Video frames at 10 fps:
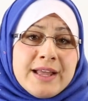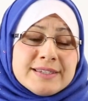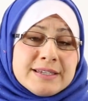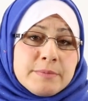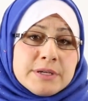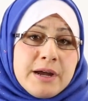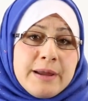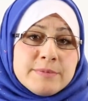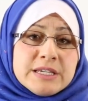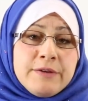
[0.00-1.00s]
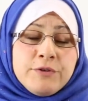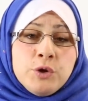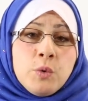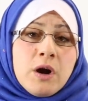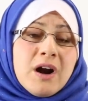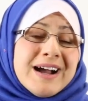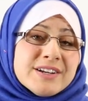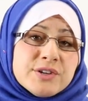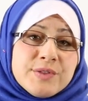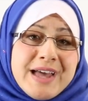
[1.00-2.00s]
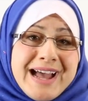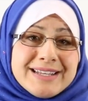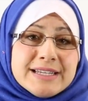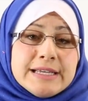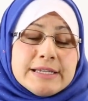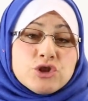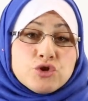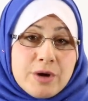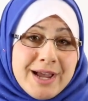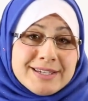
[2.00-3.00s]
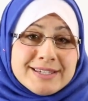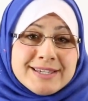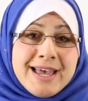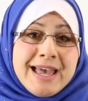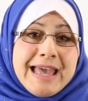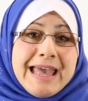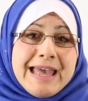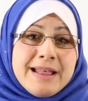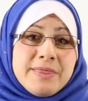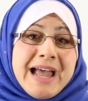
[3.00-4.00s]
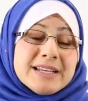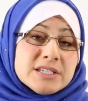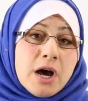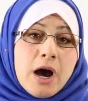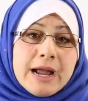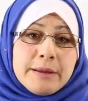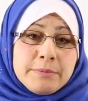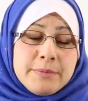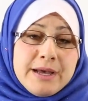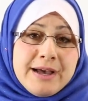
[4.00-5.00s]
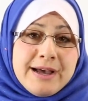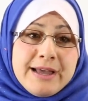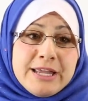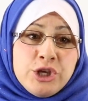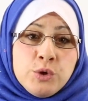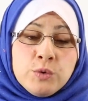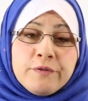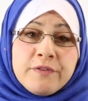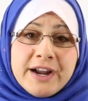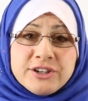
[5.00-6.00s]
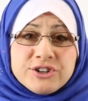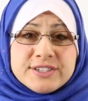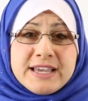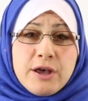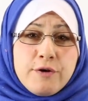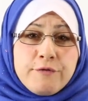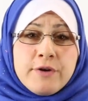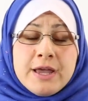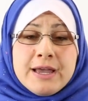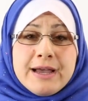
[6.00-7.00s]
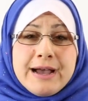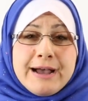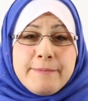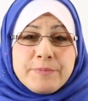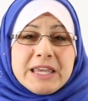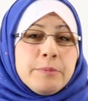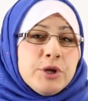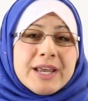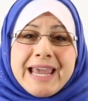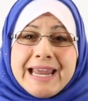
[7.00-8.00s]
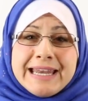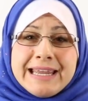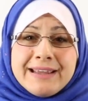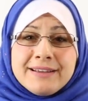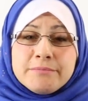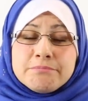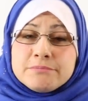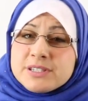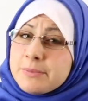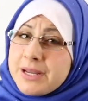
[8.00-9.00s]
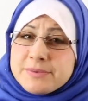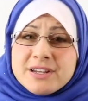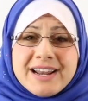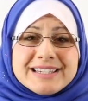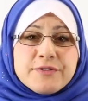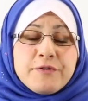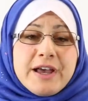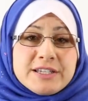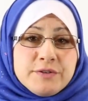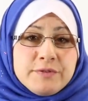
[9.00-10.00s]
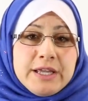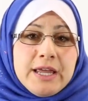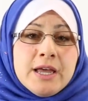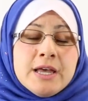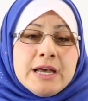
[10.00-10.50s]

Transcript: that sometimes if you are under that stress and that time, you will find yourself communicating sometimes not as effectively.